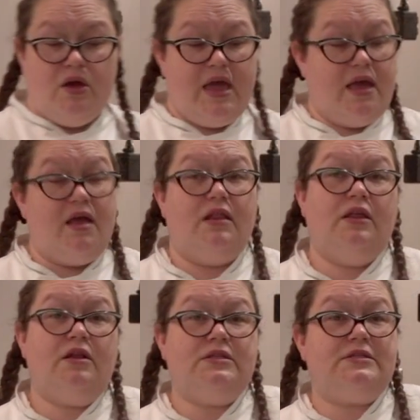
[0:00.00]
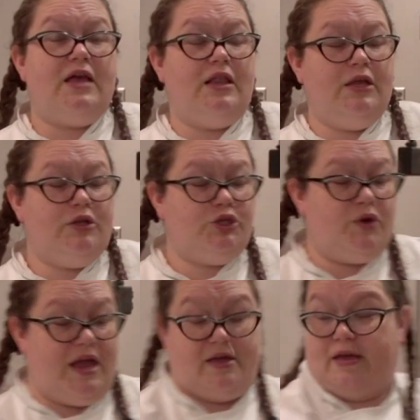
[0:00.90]
Okay, a little
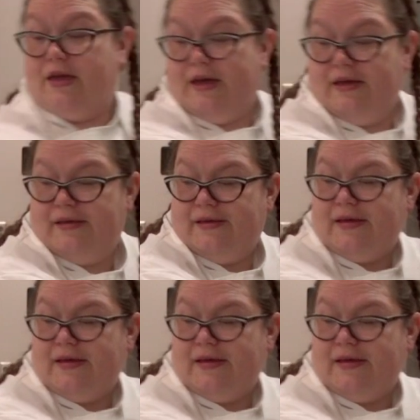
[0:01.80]
trick, okay?